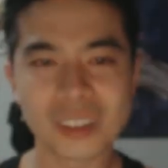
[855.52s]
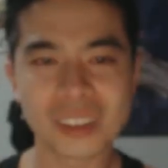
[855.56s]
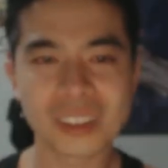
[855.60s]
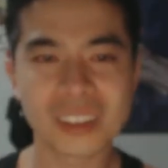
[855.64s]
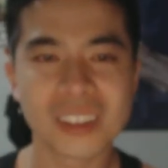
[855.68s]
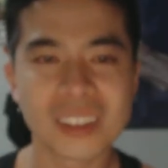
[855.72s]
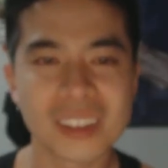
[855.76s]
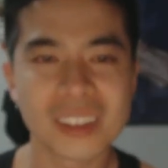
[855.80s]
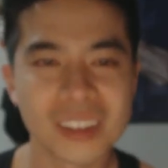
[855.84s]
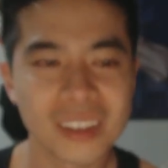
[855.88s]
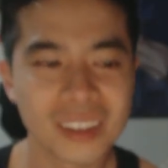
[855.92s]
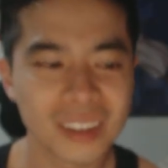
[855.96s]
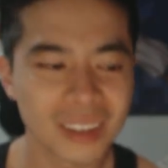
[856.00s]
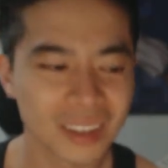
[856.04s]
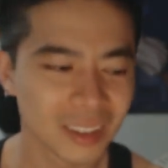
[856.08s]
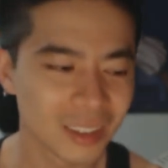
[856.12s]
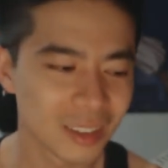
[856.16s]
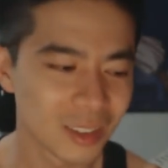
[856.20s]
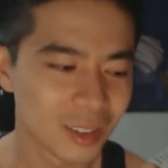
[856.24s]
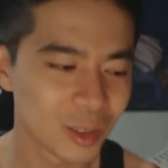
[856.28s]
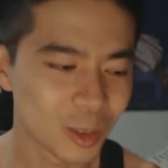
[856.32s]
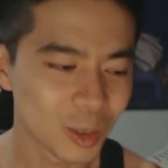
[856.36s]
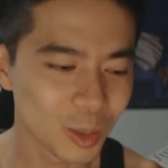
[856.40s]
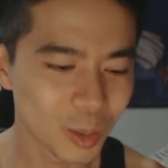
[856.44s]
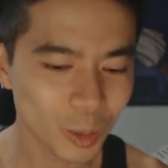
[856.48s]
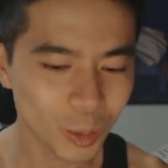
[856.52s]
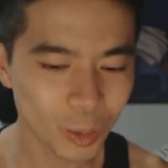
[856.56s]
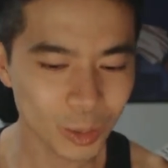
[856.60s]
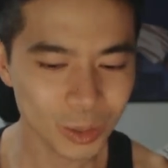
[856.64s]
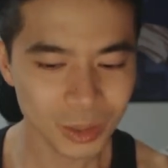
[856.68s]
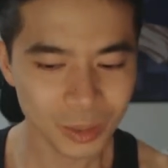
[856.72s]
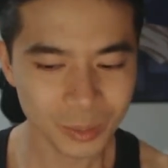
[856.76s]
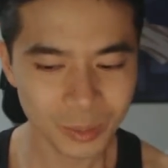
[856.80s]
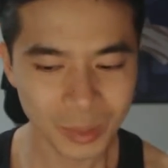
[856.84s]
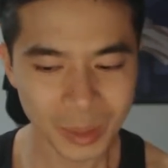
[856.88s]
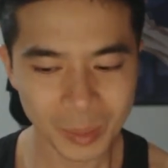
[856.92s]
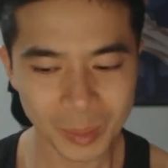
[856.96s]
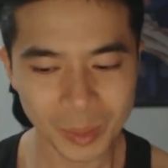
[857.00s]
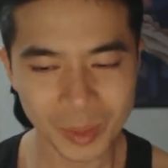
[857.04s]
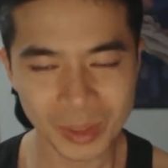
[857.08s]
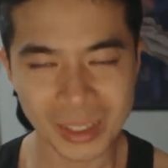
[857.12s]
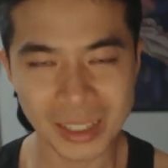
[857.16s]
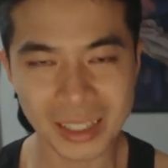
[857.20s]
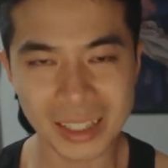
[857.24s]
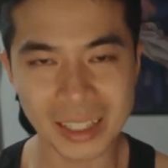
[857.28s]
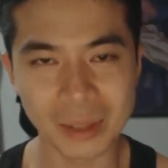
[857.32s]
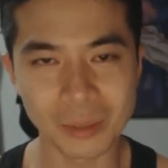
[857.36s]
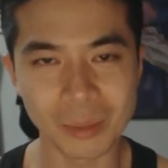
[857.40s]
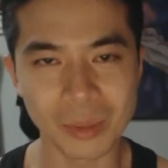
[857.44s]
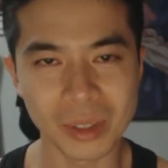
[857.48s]
those are the two awesome people
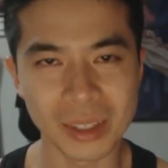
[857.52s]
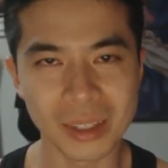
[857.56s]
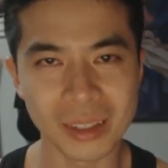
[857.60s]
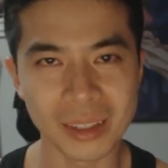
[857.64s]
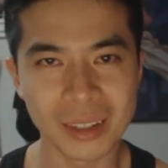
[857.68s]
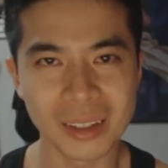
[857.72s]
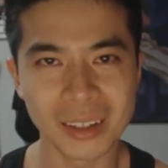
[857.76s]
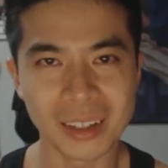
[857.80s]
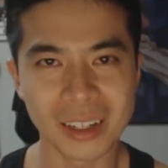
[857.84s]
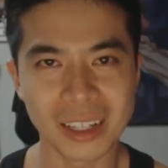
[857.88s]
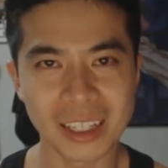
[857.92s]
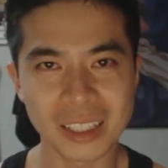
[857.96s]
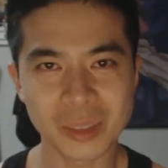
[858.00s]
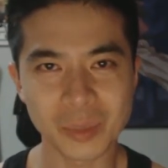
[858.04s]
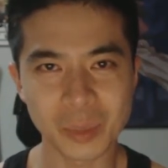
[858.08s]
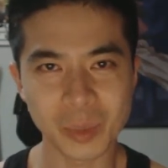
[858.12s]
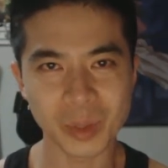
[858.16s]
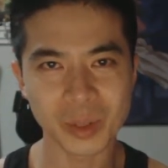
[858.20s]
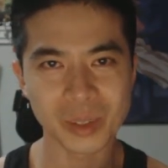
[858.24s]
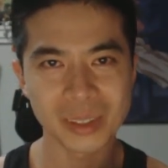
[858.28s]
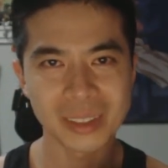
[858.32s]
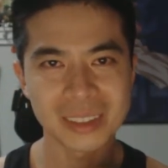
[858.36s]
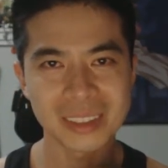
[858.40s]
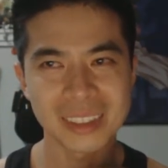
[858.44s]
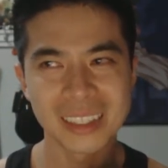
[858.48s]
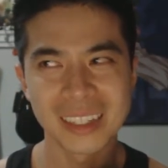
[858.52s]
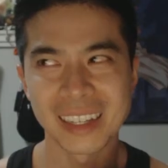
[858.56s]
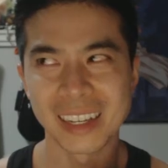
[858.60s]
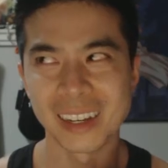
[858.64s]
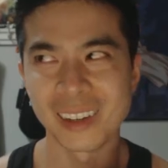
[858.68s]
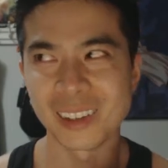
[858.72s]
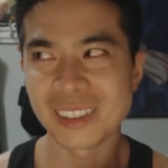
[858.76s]
that let me experience.